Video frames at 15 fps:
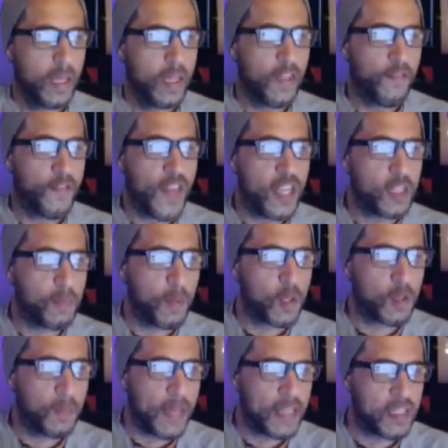The
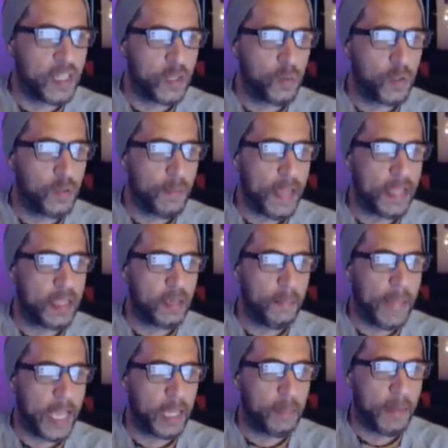Facebook message was meant to
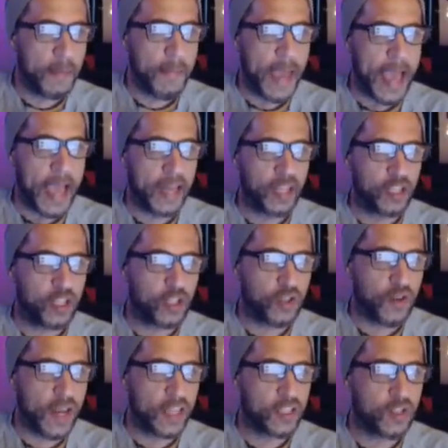make me mad and
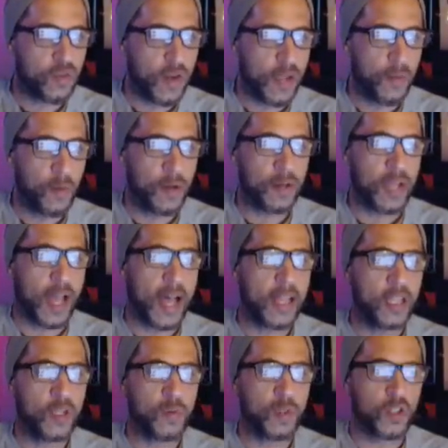stressed right when
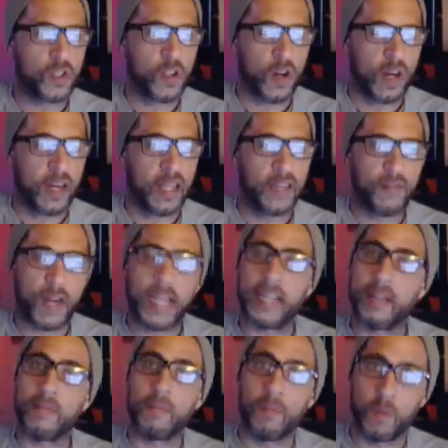college was starting.
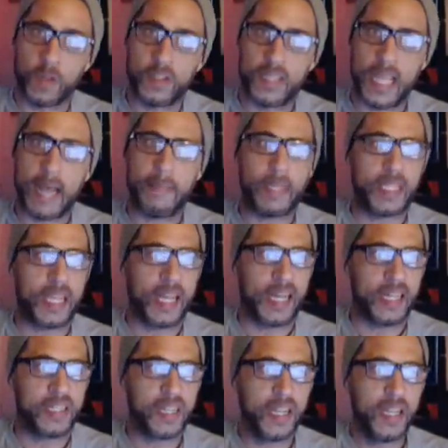Right, more
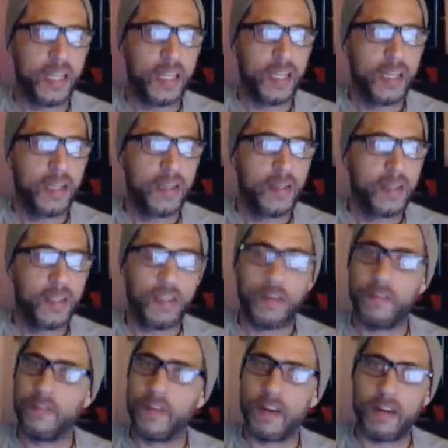sabotage.
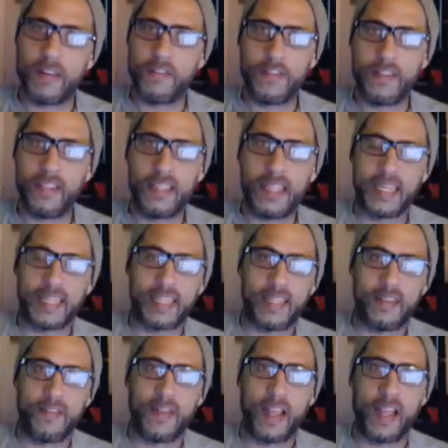They're very
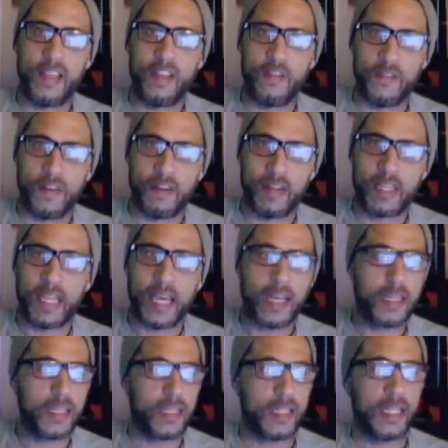vindictive and they're very
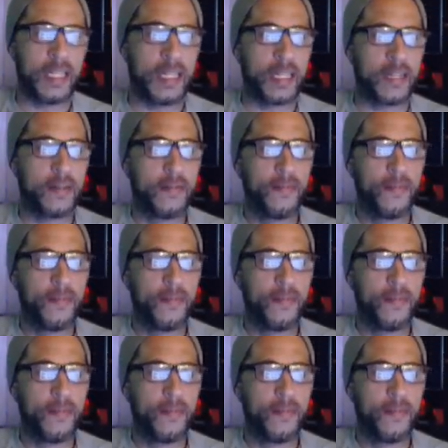calculating.